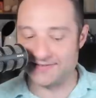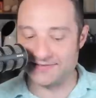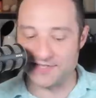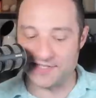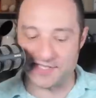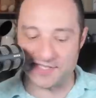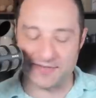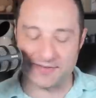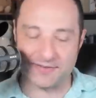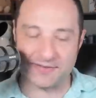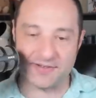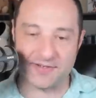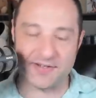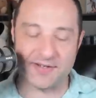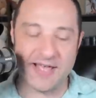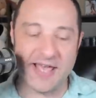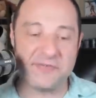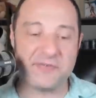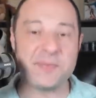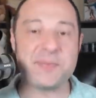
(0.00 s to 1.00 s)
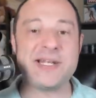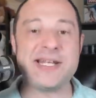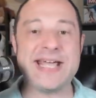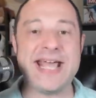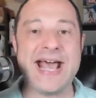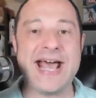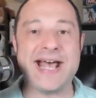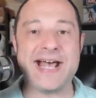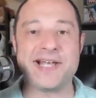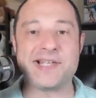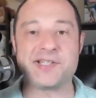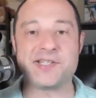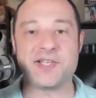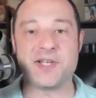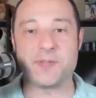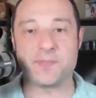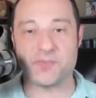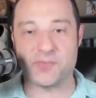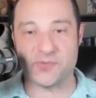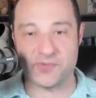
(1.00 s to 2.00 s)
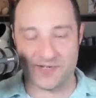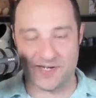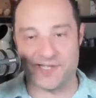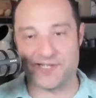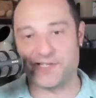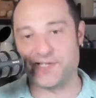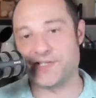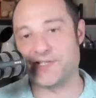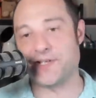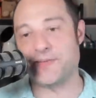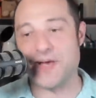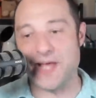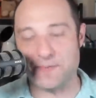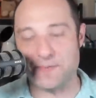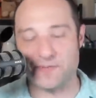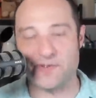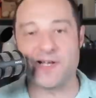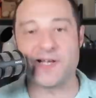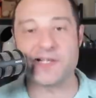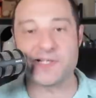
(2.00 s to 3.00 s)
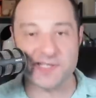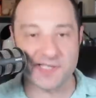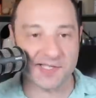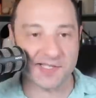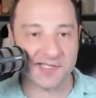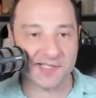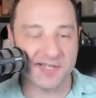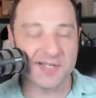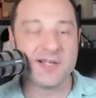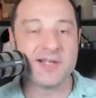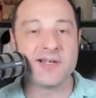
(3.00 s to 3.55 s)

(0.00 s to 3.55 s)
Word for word: Listen, there everybody has their price, and my price is